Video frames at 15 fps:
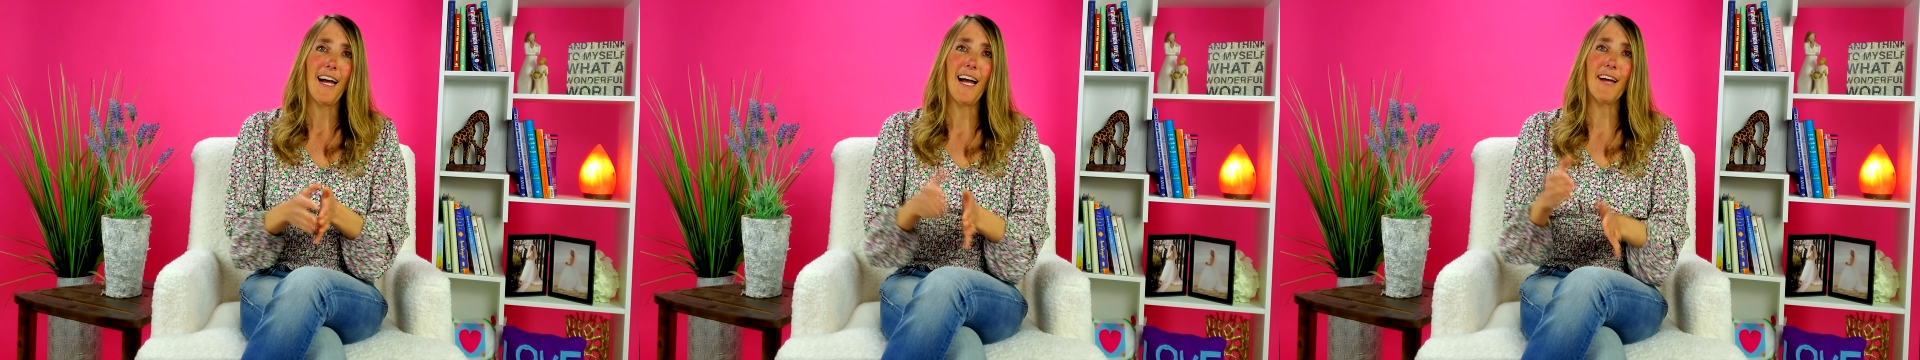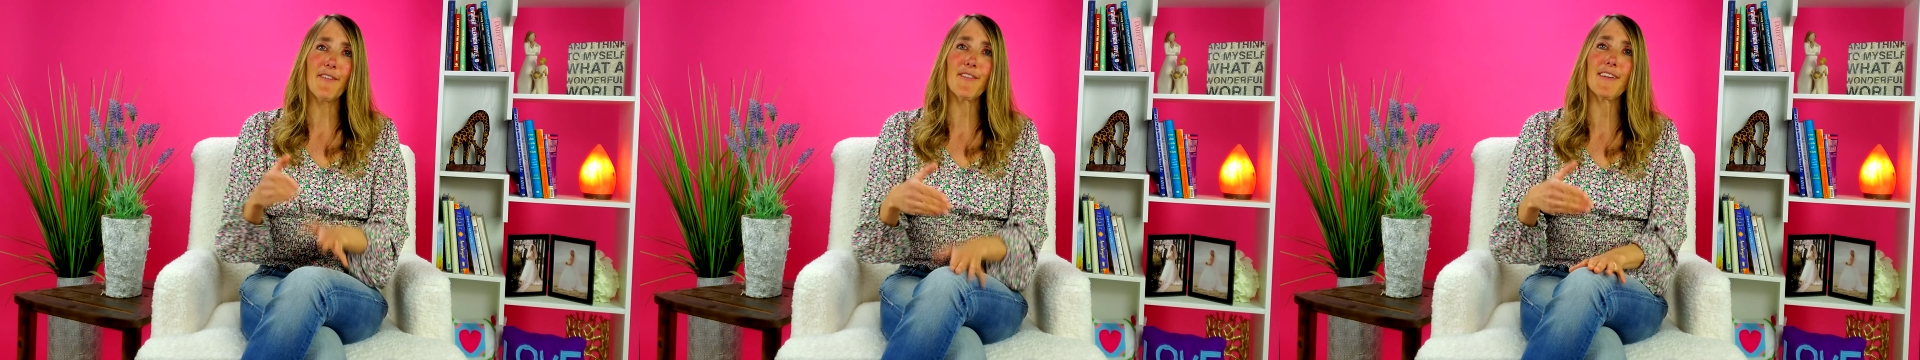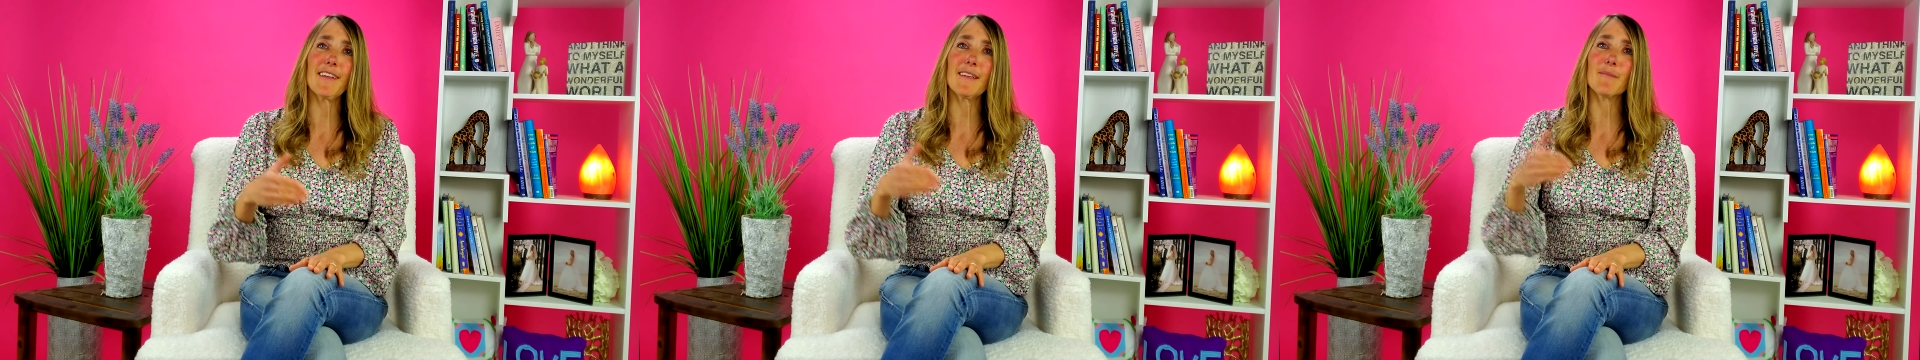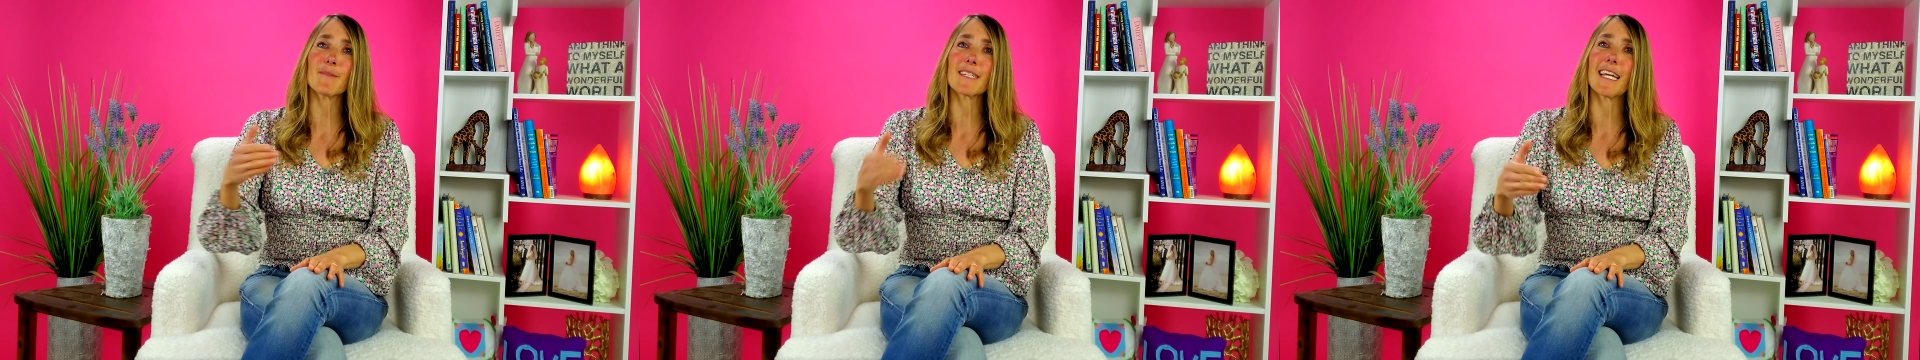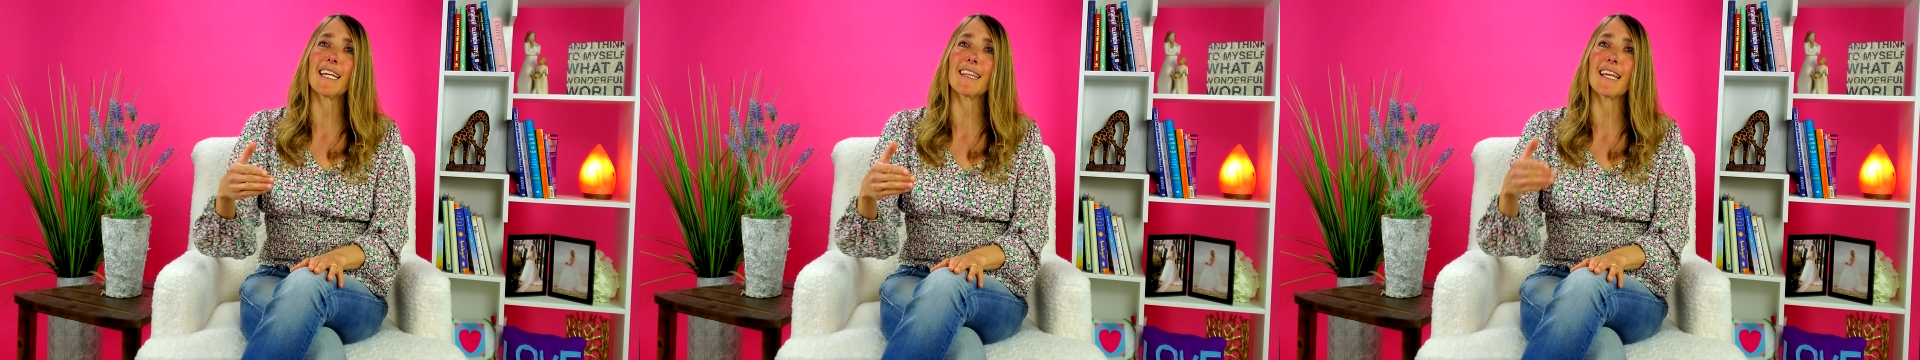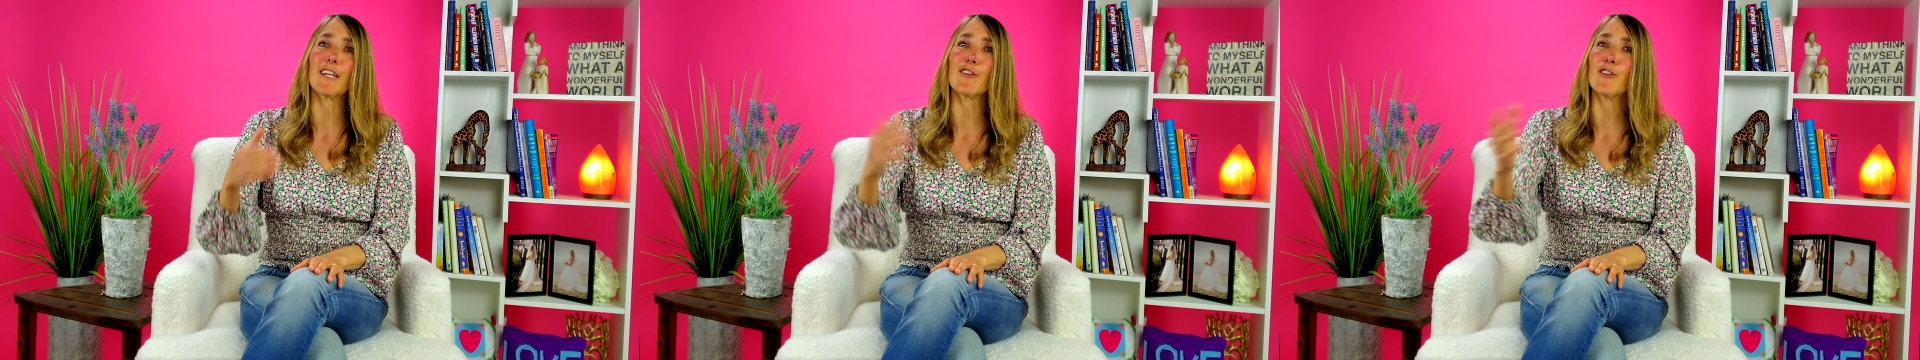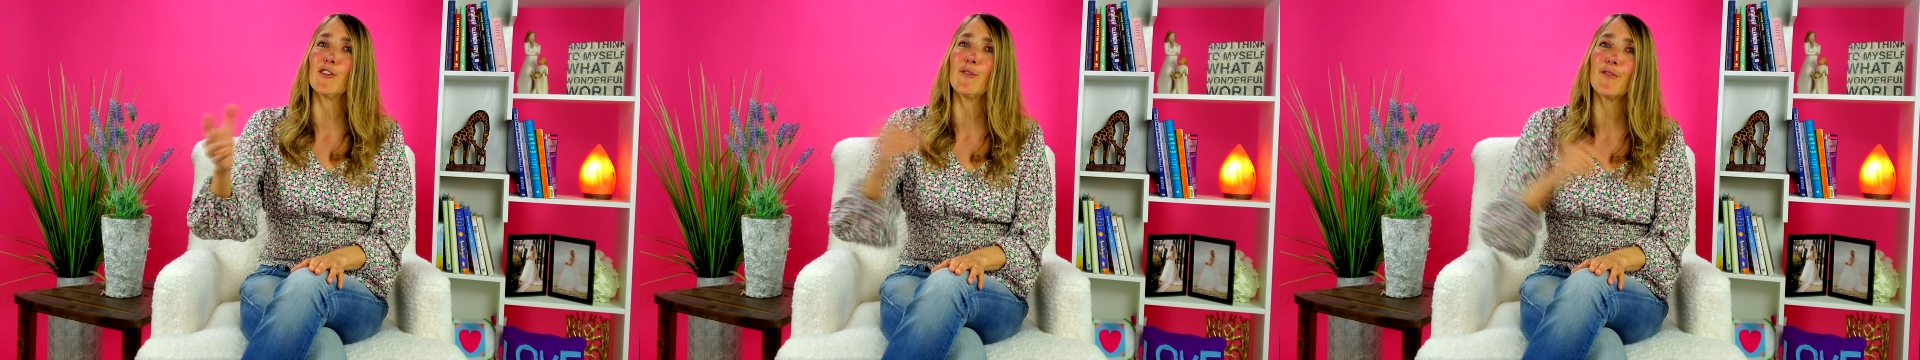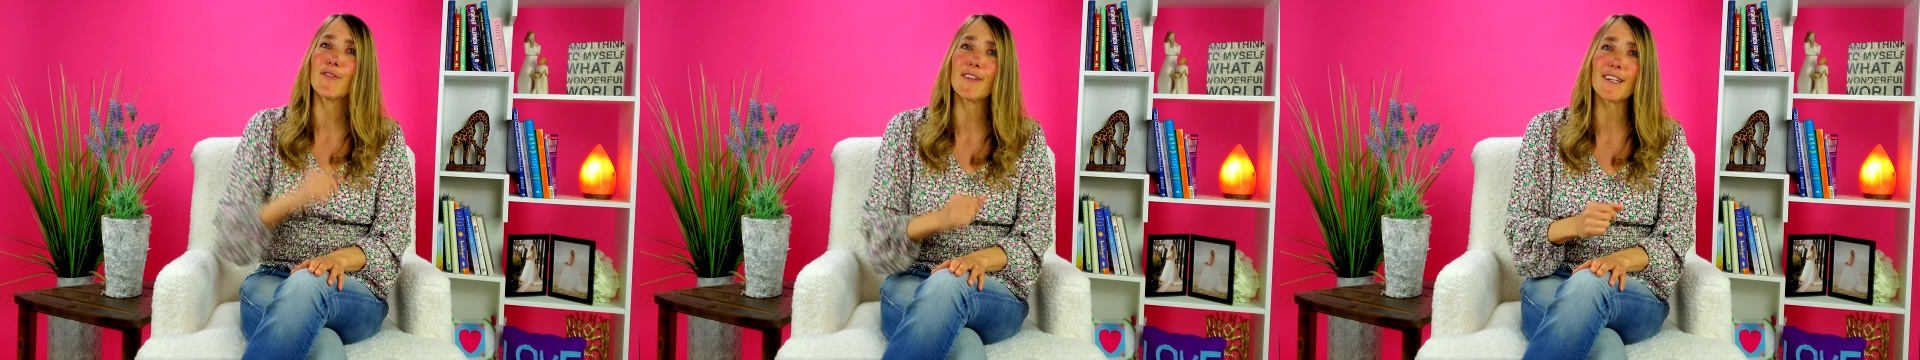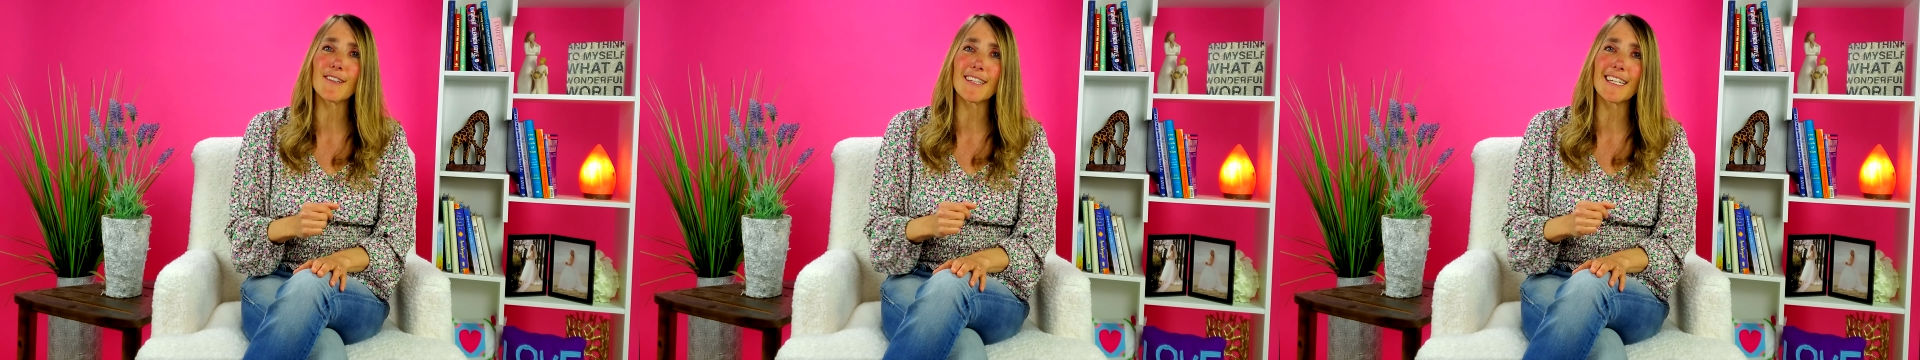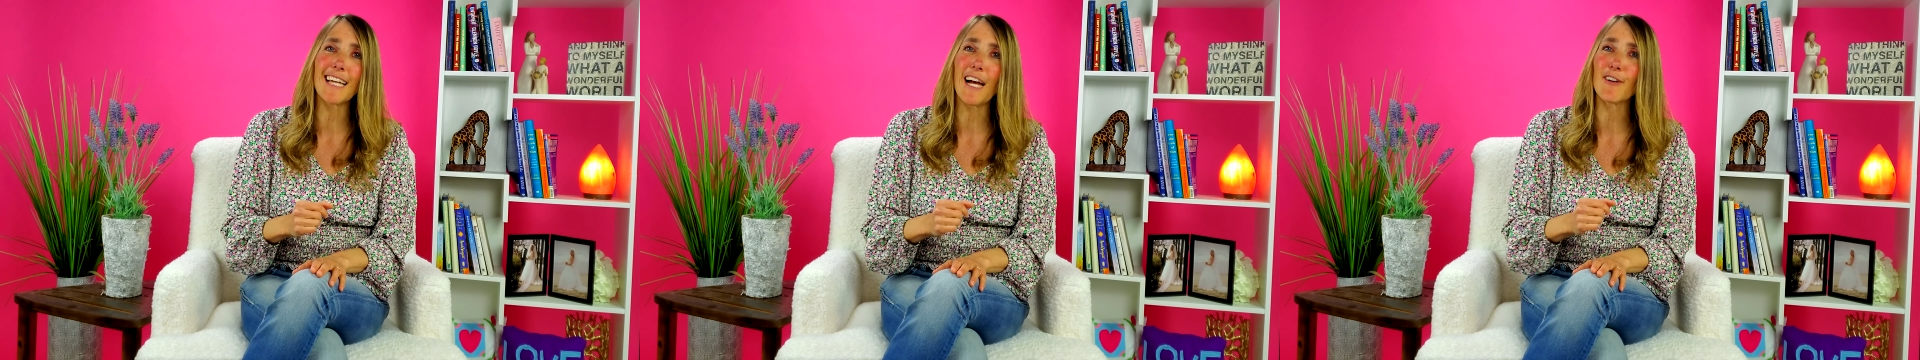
I've seen them take that new feeling